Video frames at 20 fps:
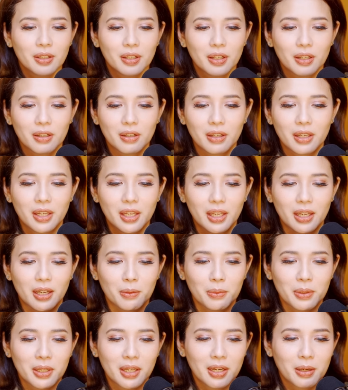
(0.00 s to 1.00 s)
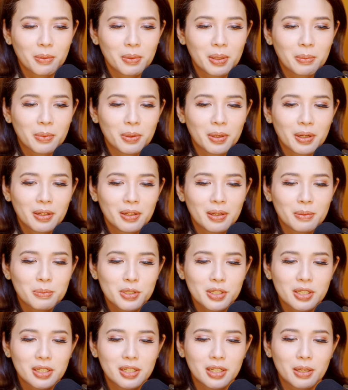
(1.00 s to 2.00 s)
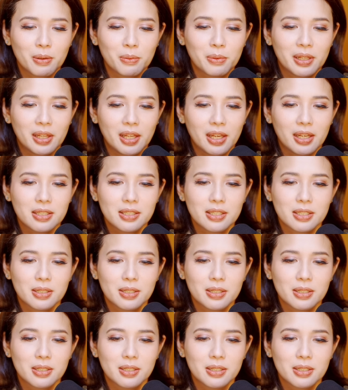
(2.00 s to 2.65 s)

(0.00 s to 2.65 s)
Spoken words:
Okay, are we getting one more? I'm just gonna get one last